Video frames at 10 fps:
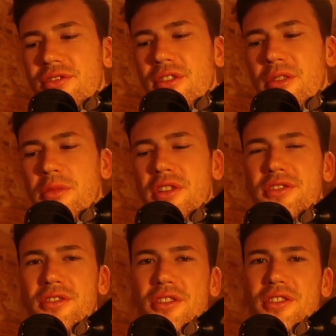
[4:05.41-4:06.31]
or
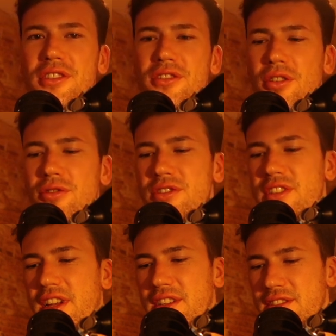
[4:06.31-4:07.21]

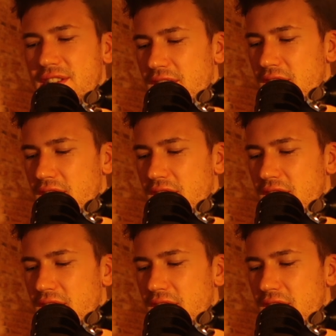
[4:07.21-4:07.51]
model.encode_text.